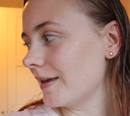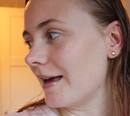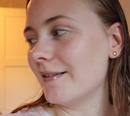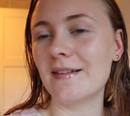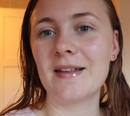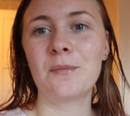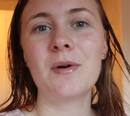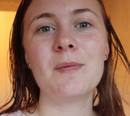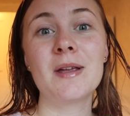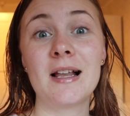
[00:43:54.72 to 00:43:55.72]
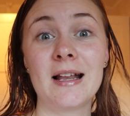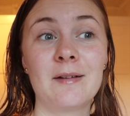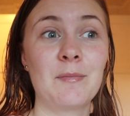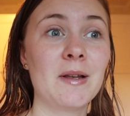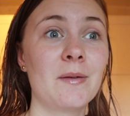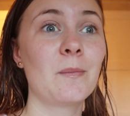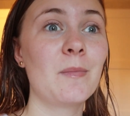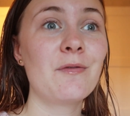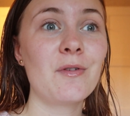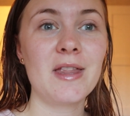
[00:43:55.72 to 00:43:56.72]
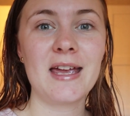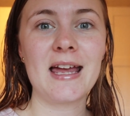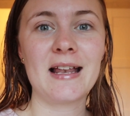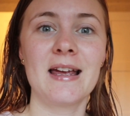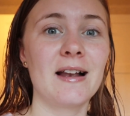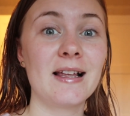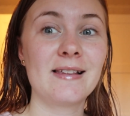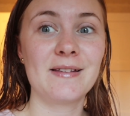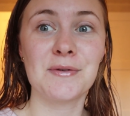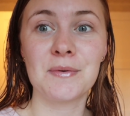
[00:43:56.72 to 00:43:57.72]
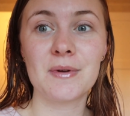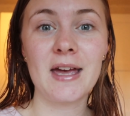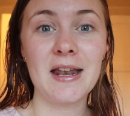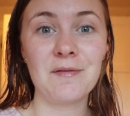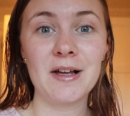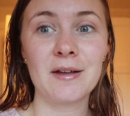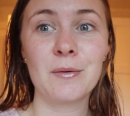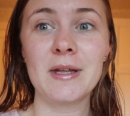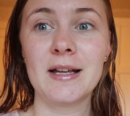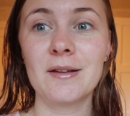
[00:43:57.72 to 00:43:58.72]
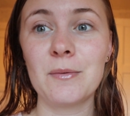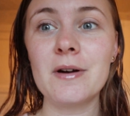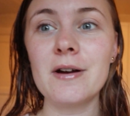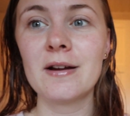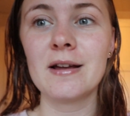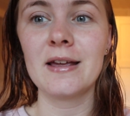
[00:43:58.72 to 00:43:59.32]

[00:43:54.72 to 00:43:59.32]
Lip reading: yeah, as I said, we've been cleaning, but before they get here, let's do kind of like a quick tour.